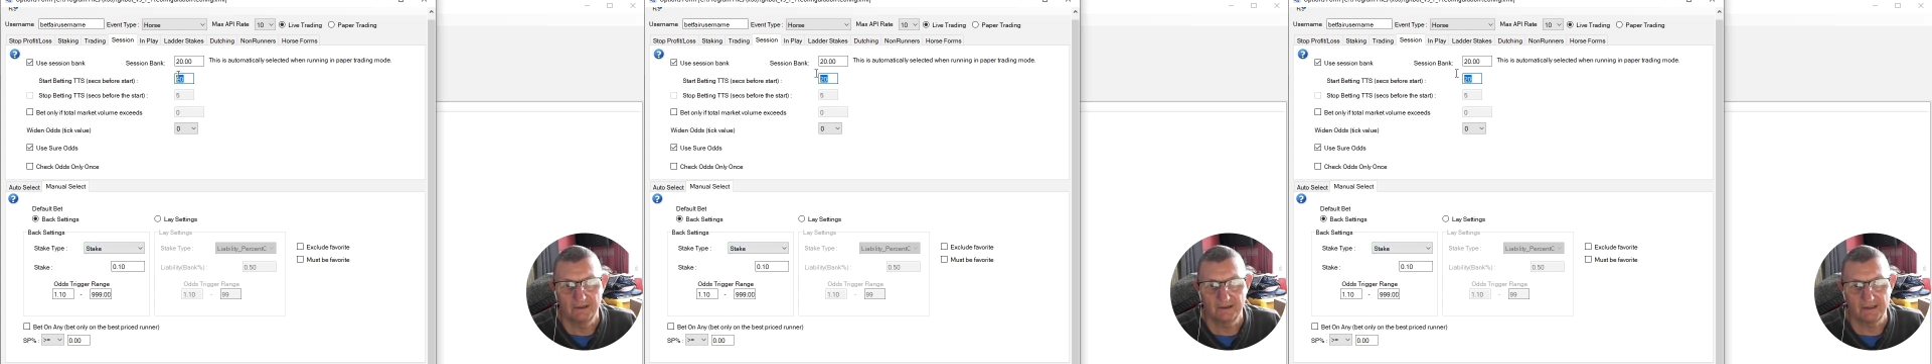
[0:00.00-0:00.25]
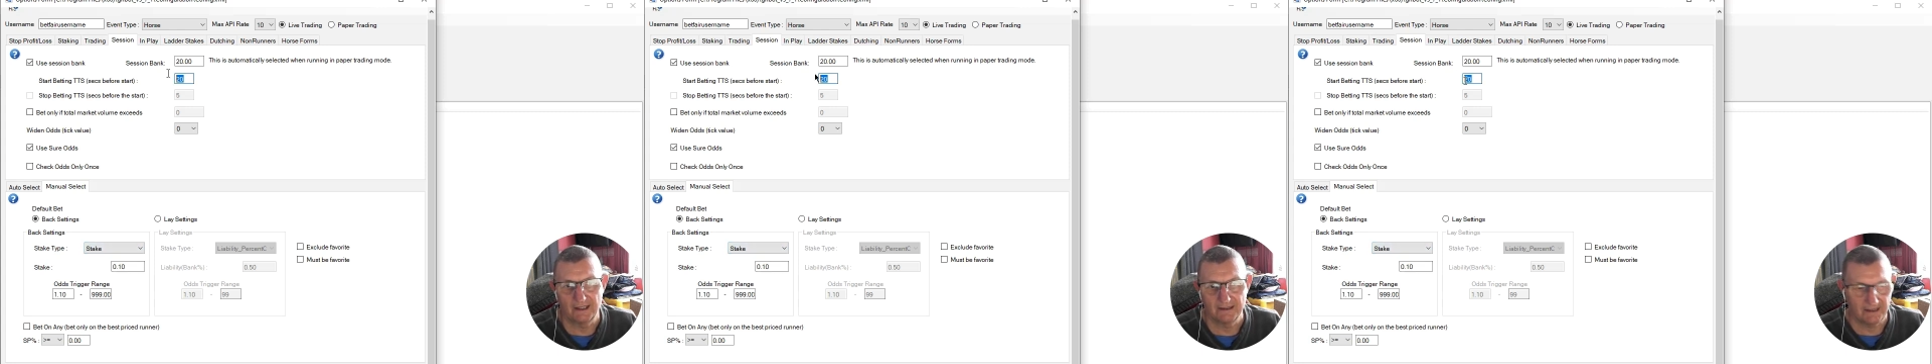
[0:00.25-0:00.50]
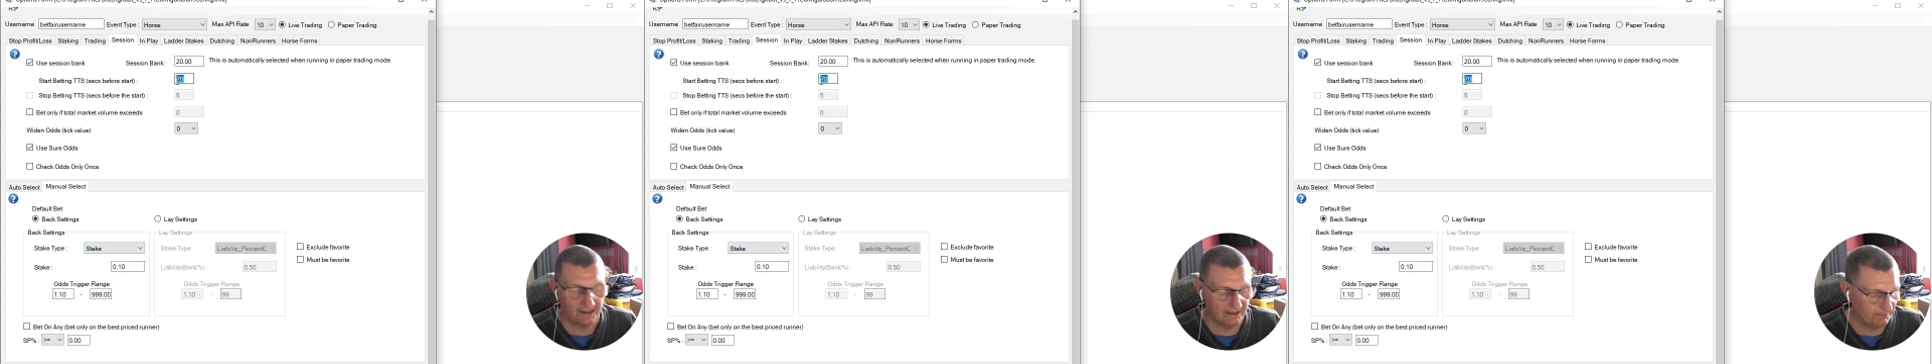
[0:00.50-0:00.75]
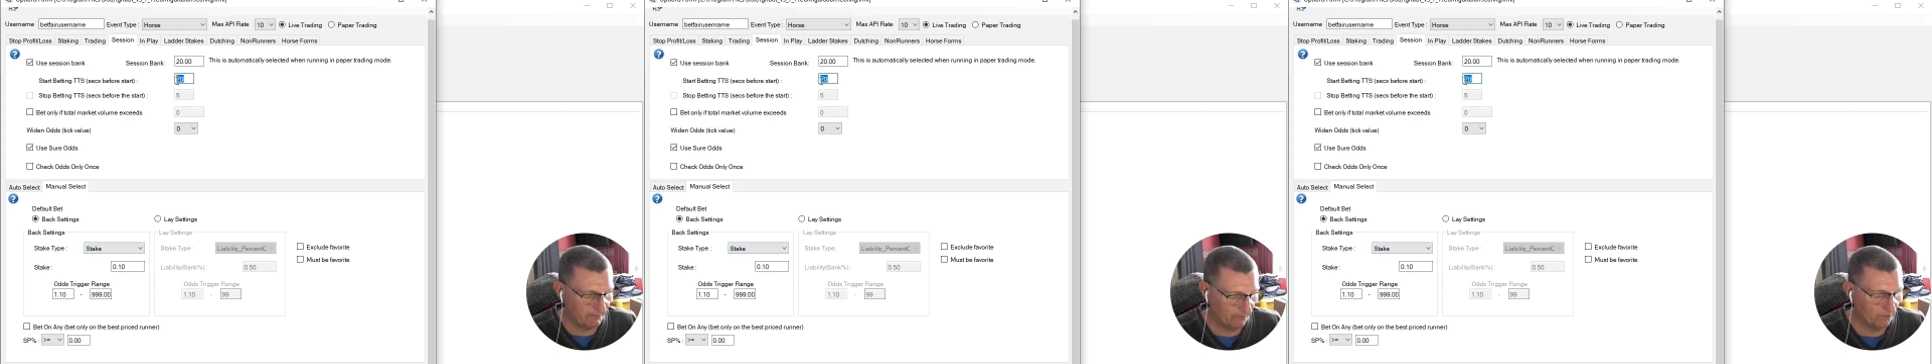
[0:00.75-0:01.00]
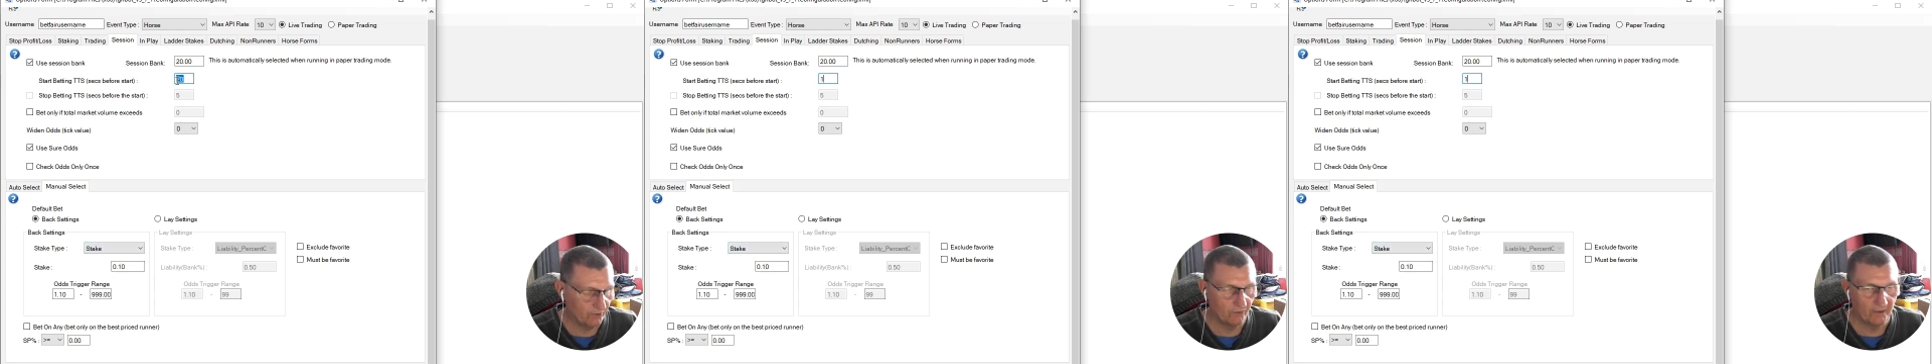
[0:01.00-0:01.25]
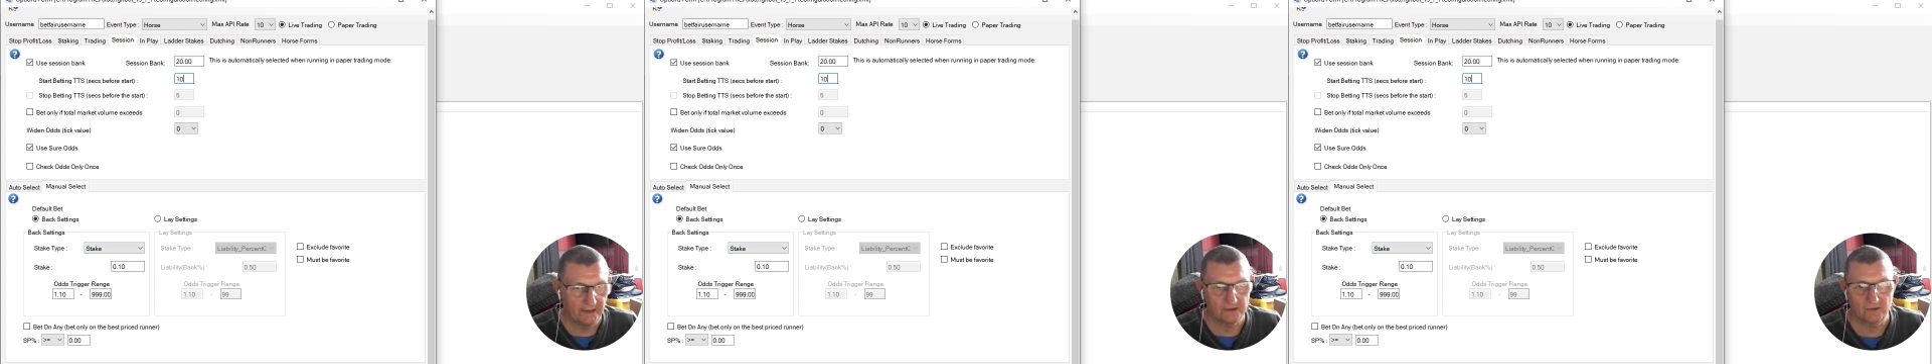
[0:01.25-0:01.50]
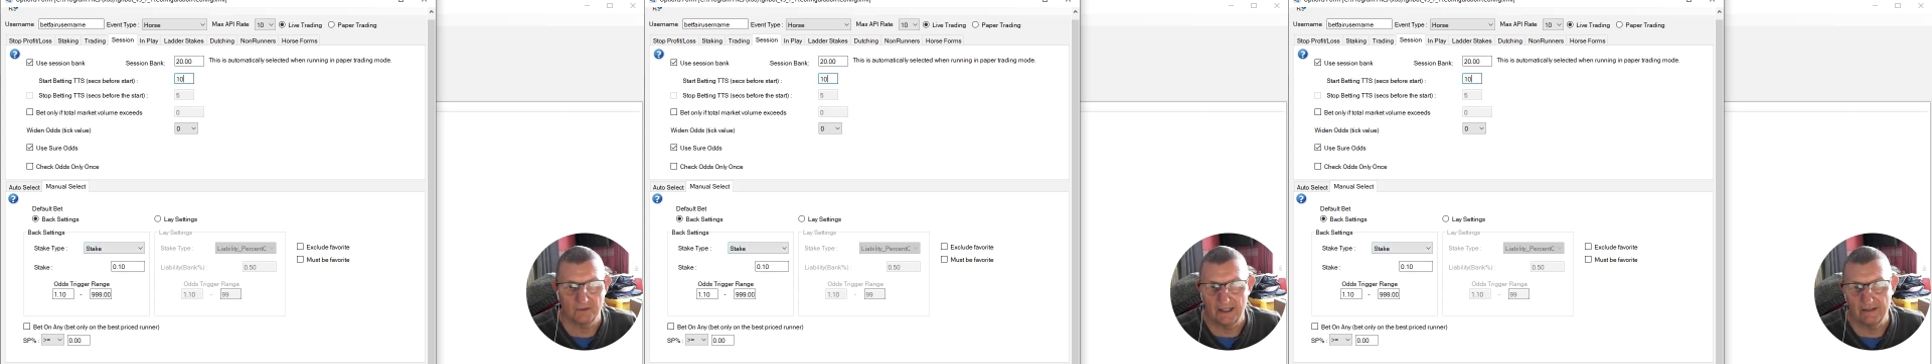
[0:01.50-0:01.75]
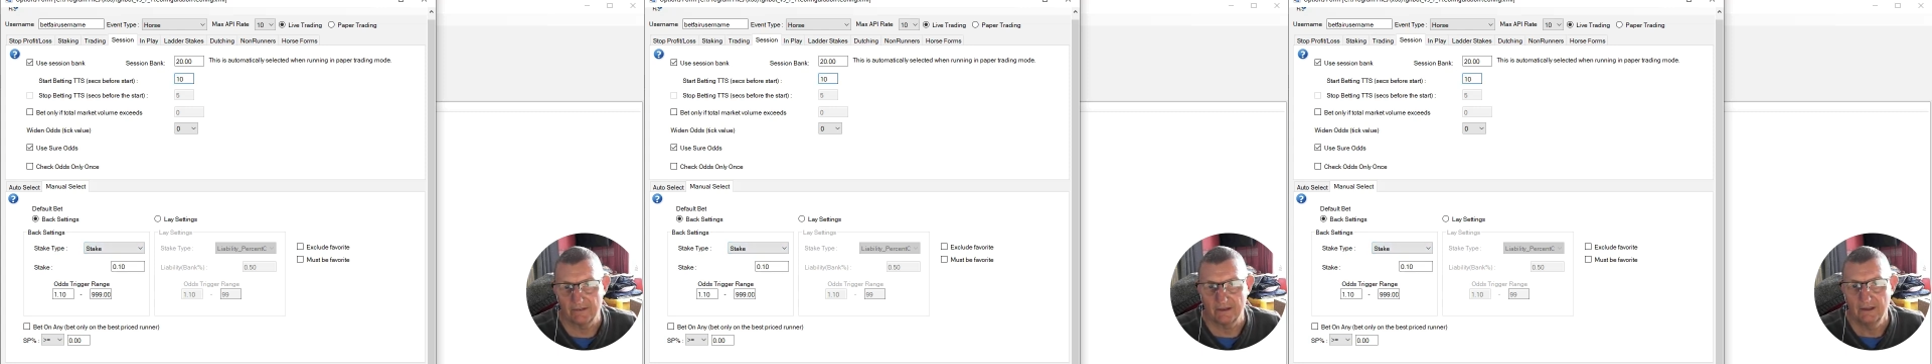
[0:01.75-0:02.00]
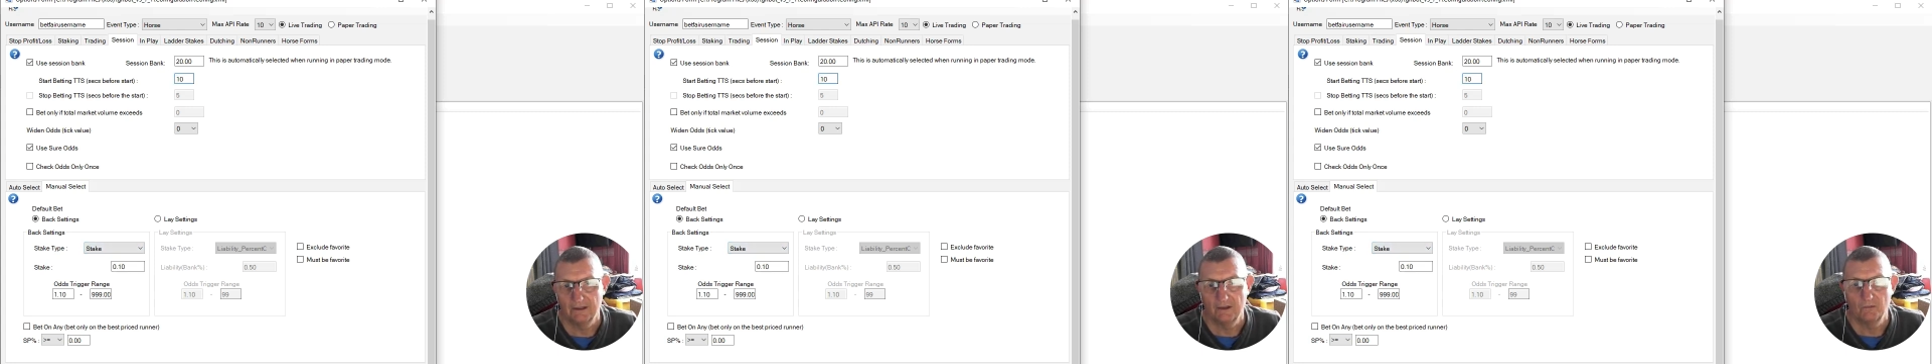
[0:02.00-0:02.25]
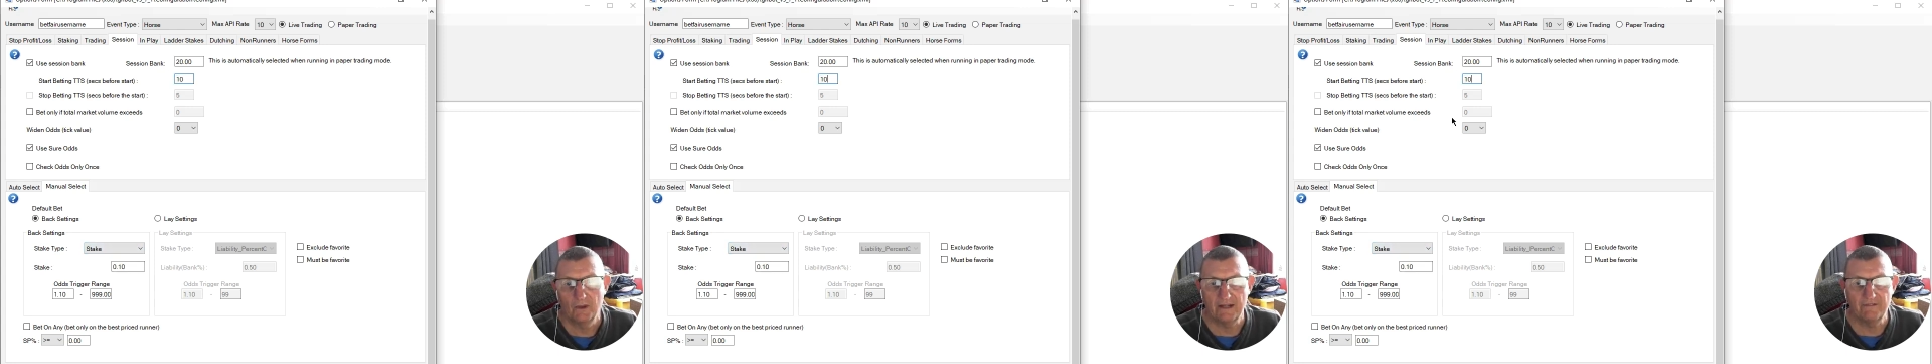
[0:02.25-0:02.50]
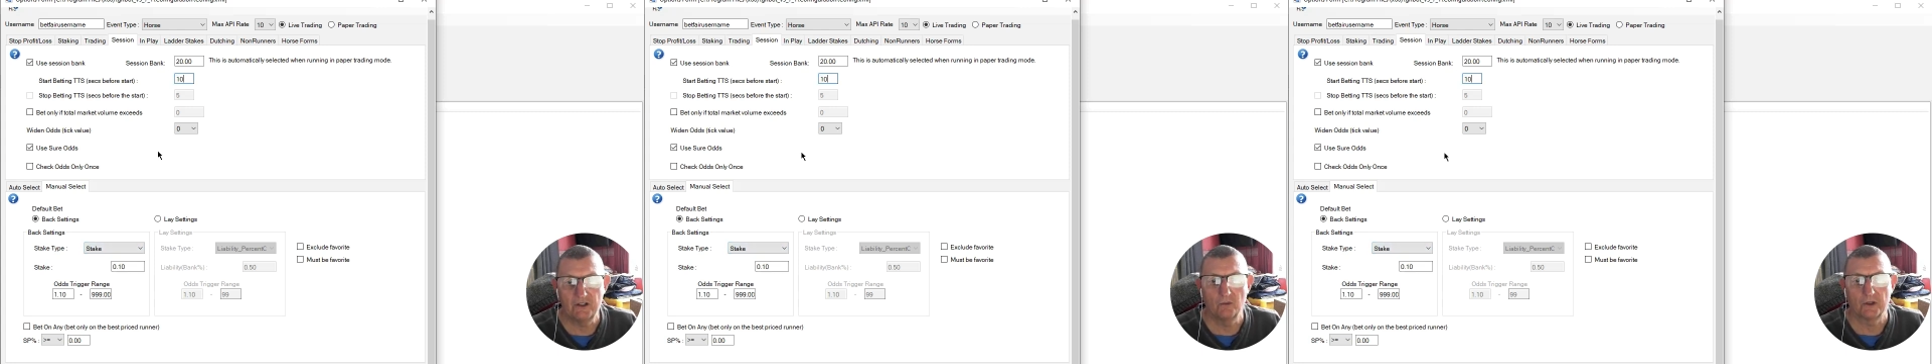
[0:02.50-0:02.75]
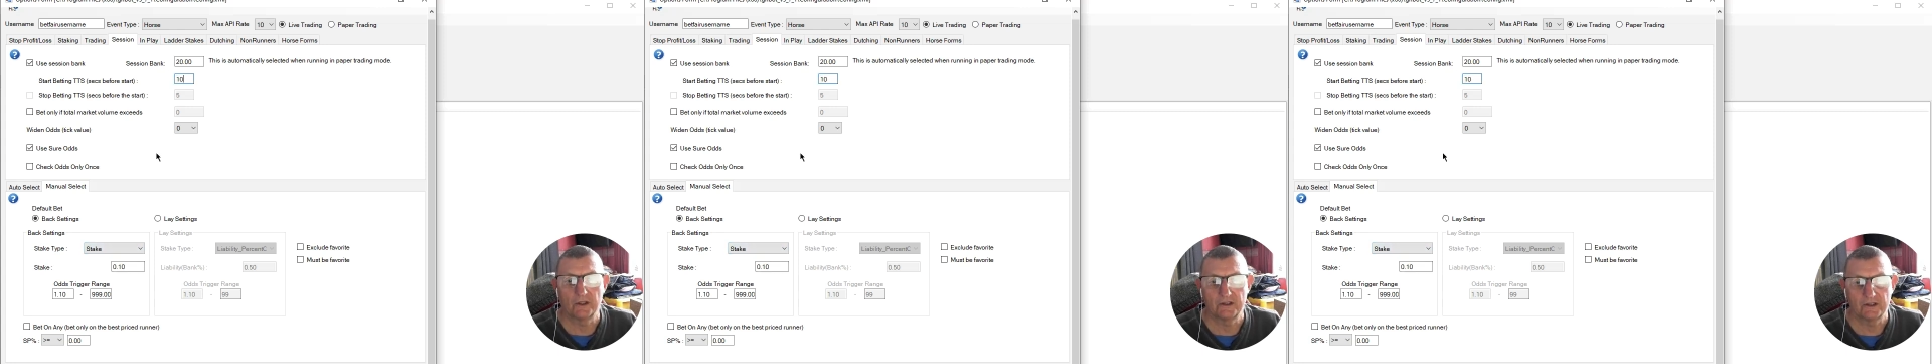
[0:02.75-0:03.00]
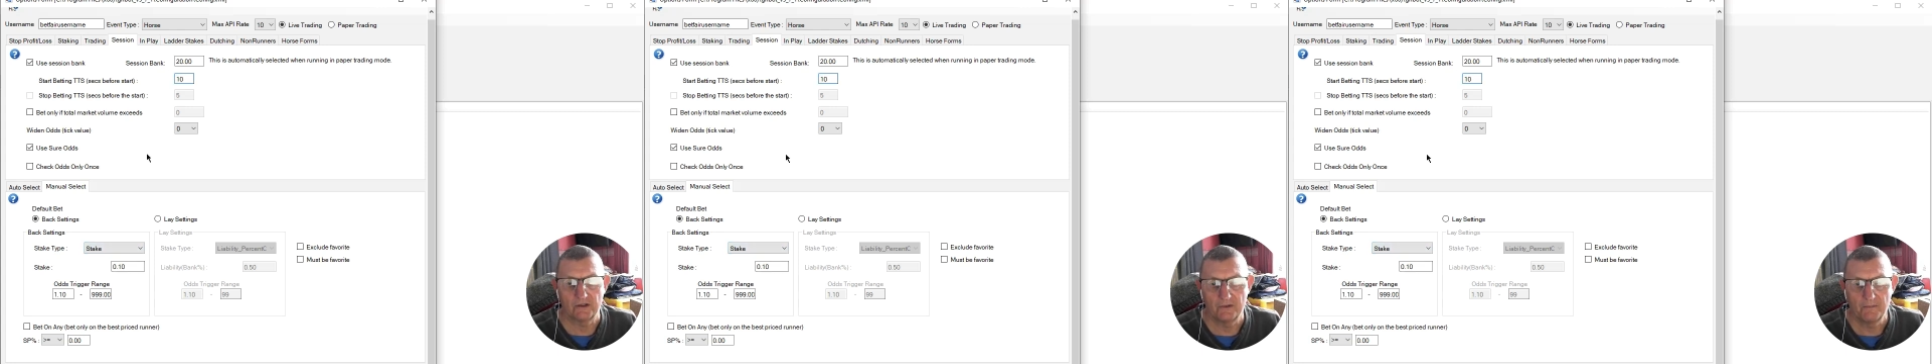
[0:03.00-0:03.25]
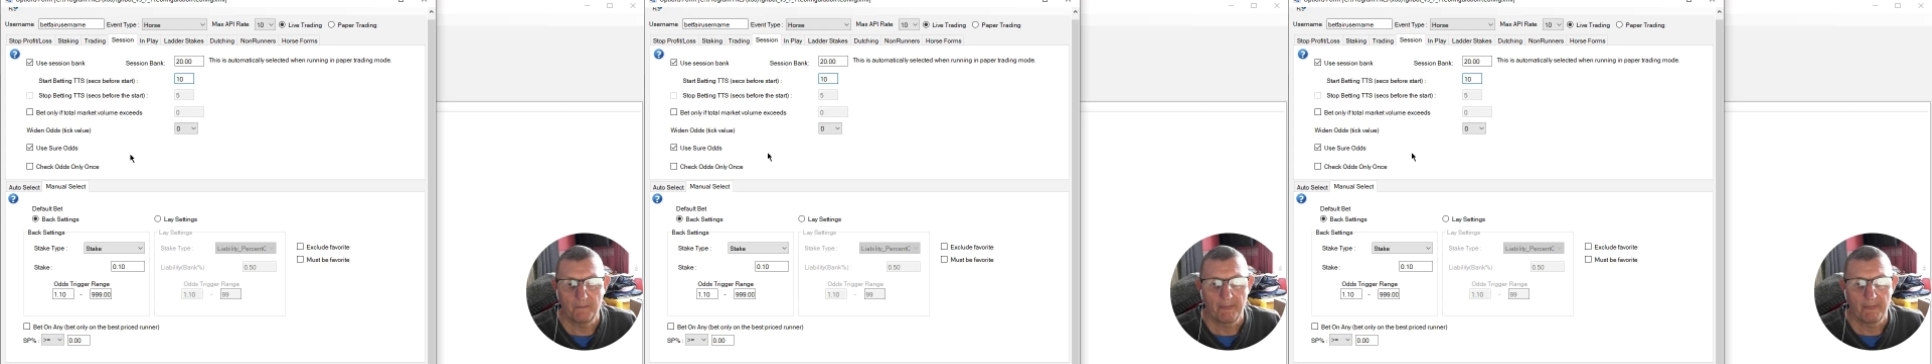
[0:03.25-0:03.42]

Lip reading: 10 seconds before the race, or whatever you want to do.